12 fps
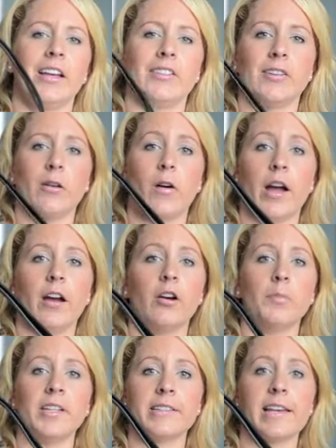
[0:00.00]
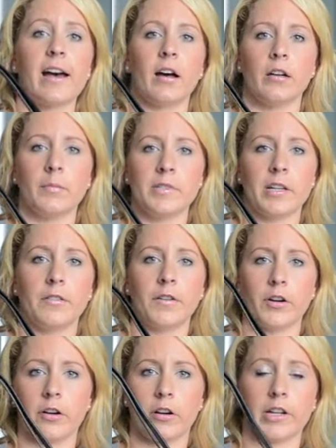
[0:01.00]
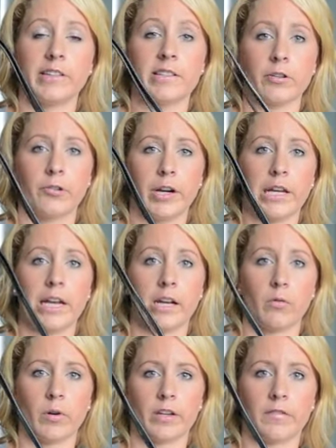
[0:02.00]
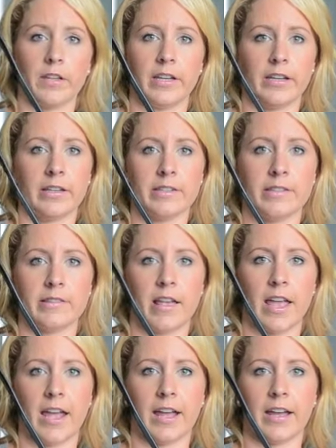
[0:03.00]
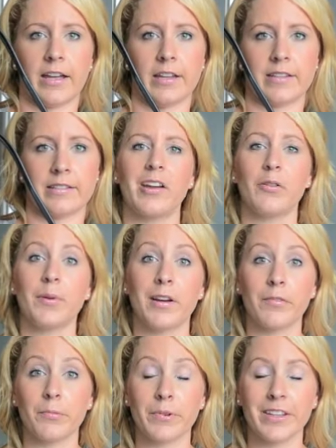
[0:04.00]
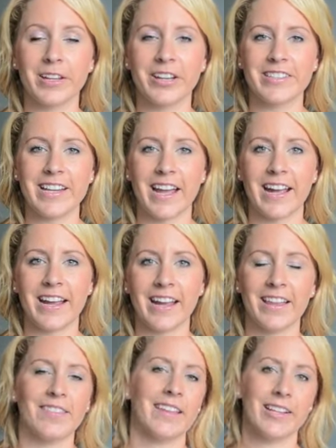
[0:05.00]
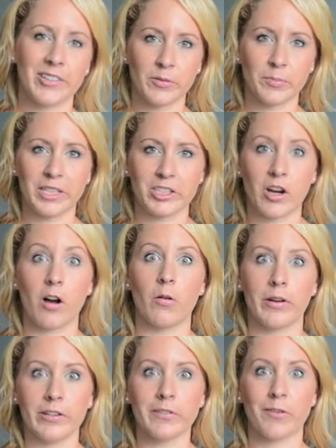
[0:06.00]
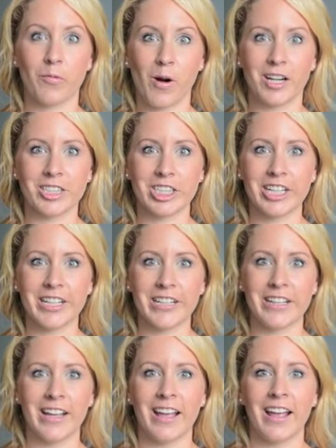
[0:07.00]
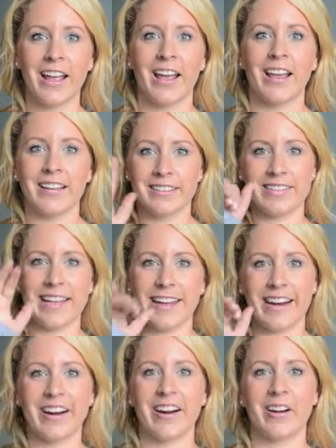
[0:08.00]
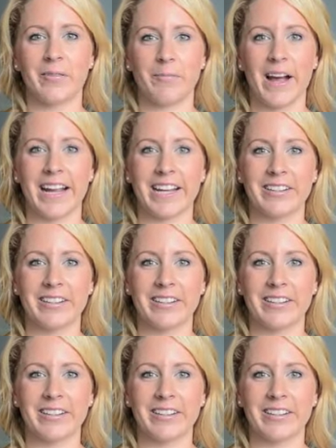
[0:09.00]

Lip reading: so I hope this helped if you're considering getting one of these, and I hope you have a really good day, and thanks so much always for watching. Take care. Bye.